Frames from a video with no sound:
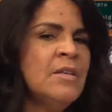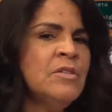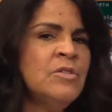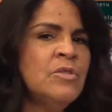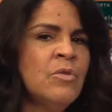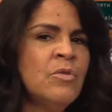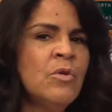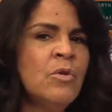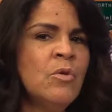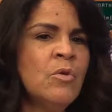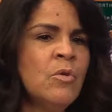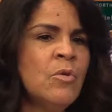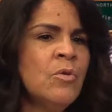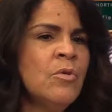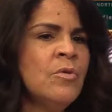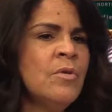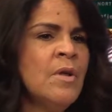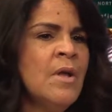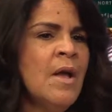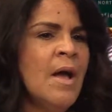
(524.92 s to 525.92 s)
And so the
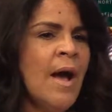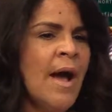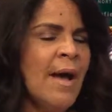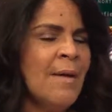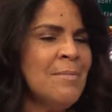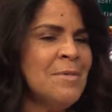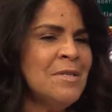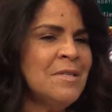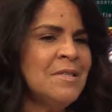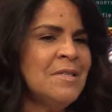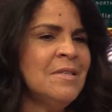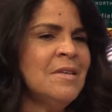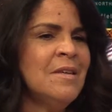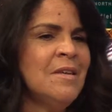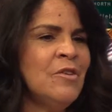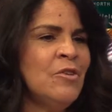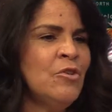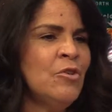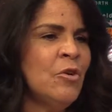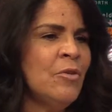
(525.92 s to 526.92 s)
Lord, obviously,
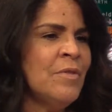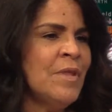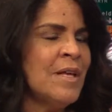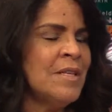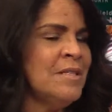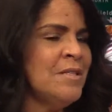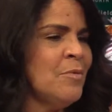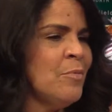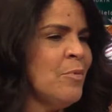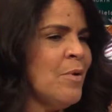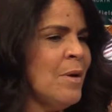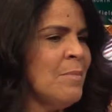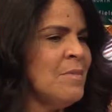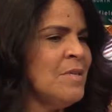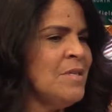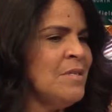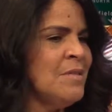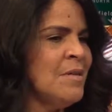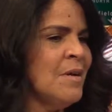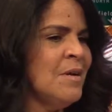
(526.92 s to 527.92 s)
you know, that's the
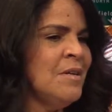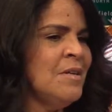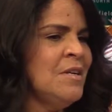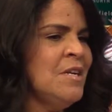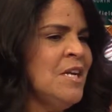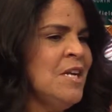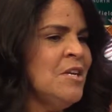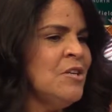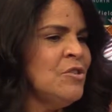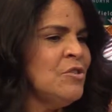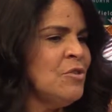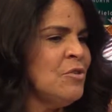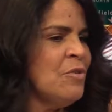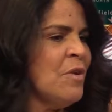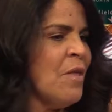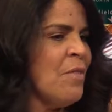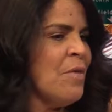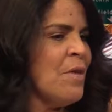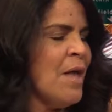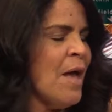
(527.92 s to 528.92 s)
promised son. So
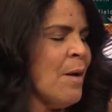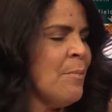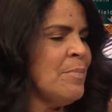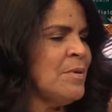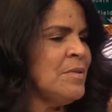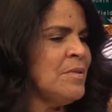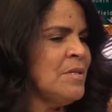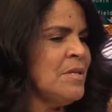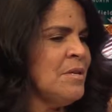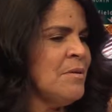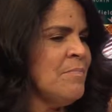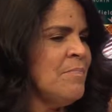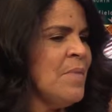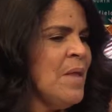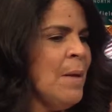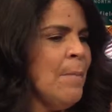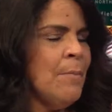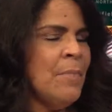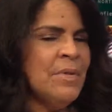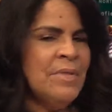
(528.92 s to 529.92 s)
nothing happened to him,
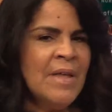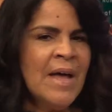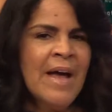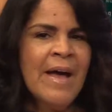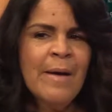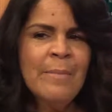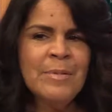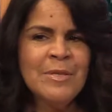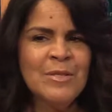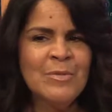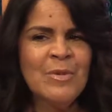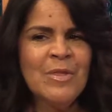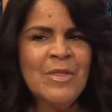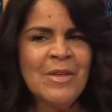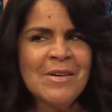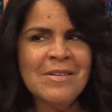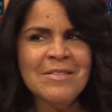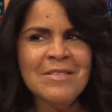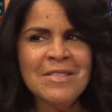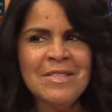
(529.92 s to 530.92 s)
but that happens with
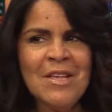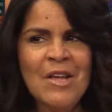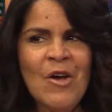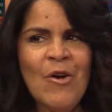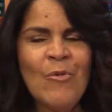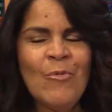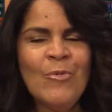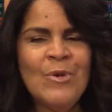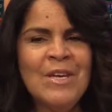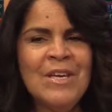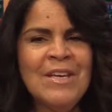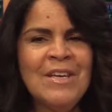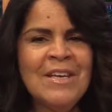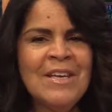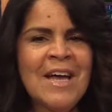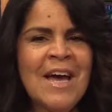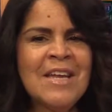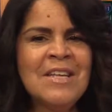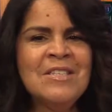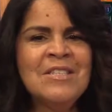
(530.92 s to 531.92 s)
us we
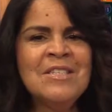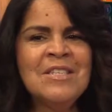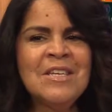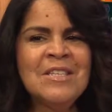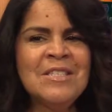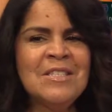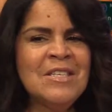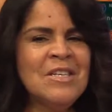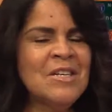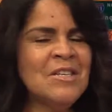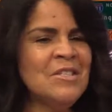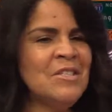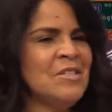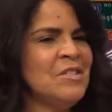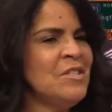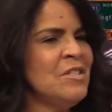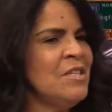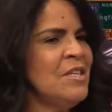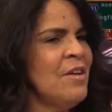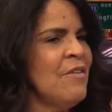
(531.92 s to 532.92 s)
God is testing us
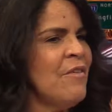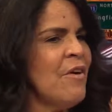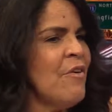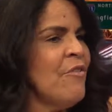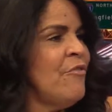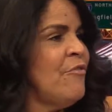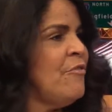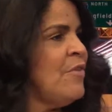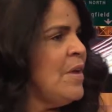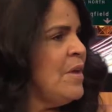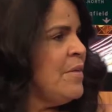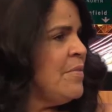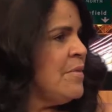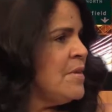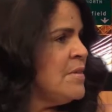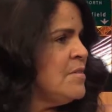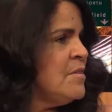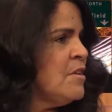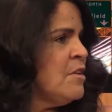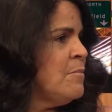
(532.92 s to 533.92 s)
to see if our faith
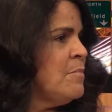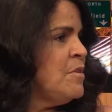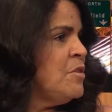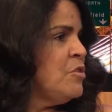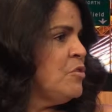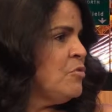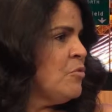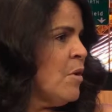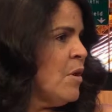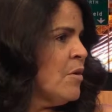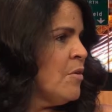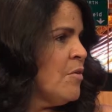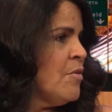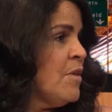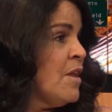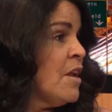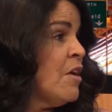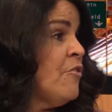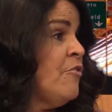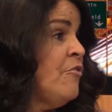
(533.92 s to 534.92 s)
is going to be stronger
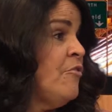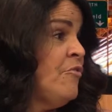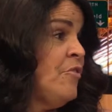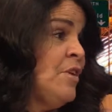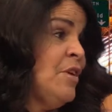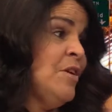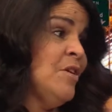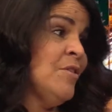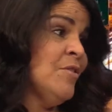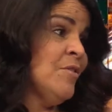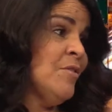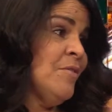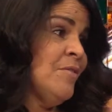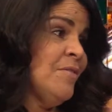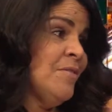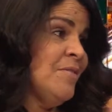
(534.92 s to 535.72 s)
than our fear.